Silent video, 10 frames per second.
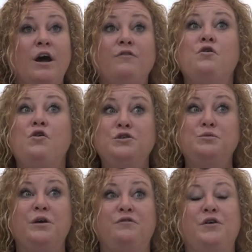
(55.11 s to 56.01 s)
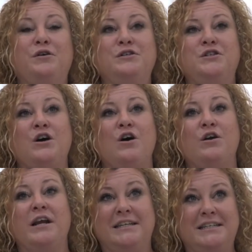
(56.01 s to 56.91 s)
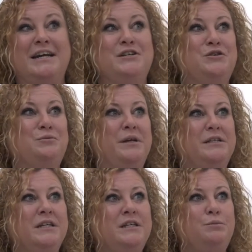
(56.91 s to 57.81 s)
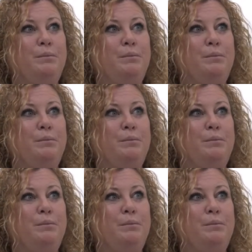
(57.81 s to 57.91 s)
Of course, we are focused on international business,